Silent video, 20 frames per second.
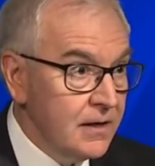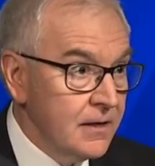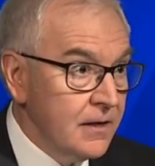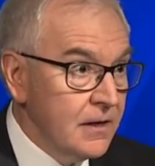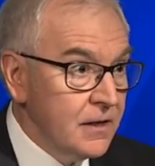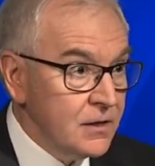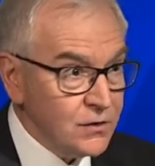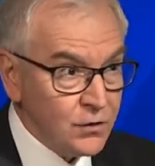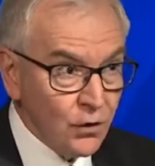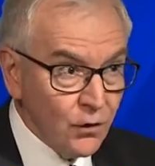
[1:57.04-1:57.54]

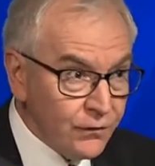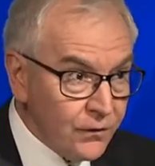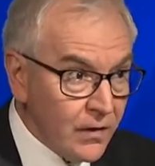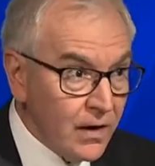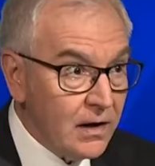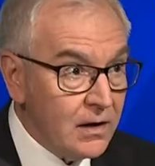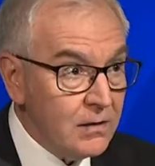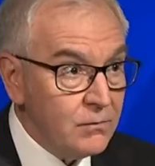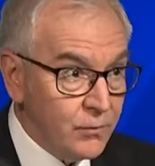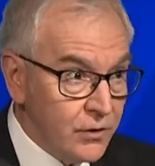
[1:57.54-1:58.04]
So
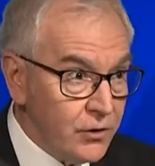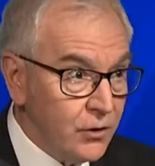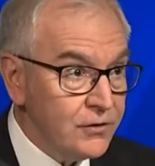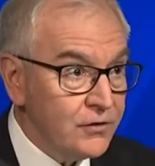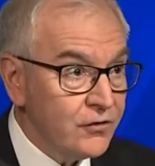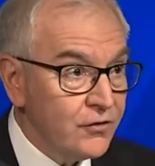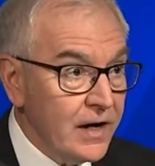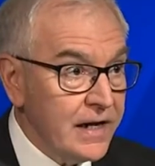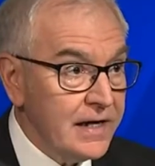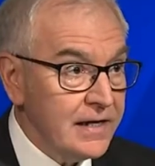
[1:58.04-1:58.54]
far, we're on
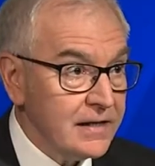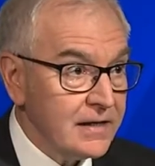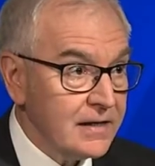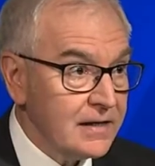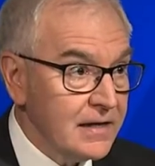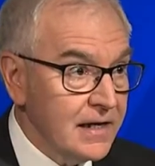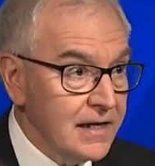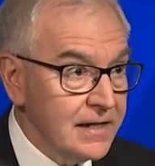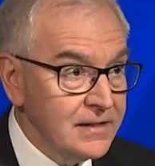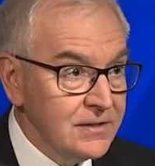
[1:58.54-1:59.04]
track,
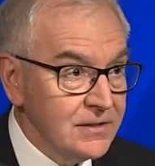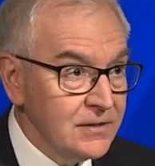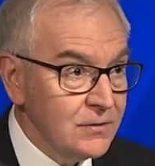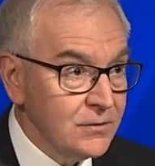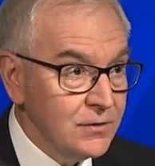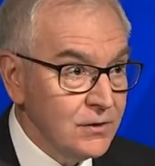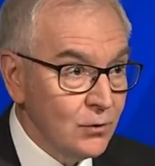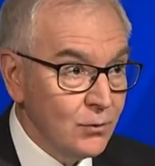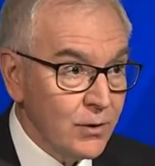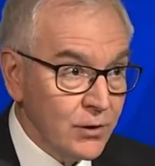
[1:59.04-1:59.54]
and
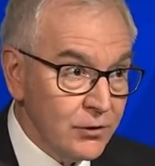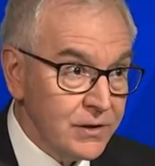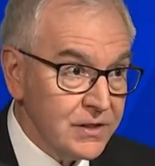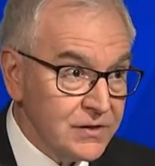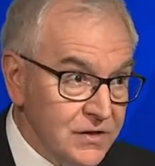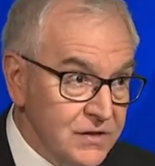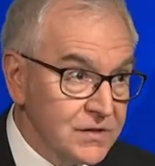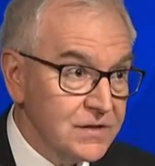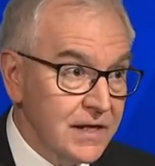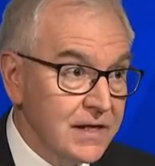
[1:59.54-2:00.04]
we're going to
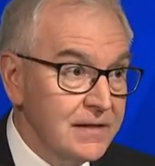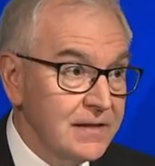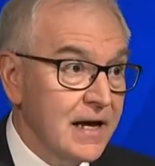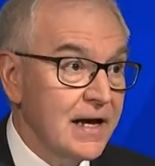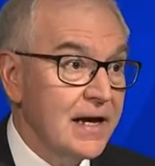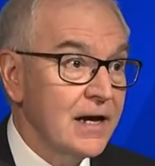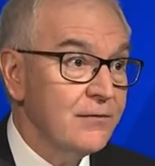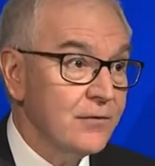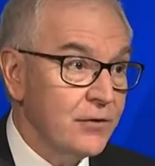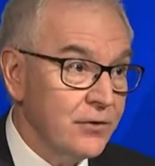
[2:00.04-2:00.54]
sustain that
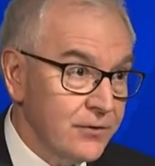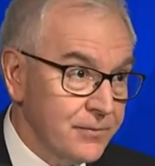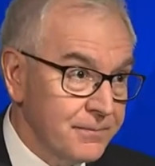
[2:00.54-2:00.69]
effort.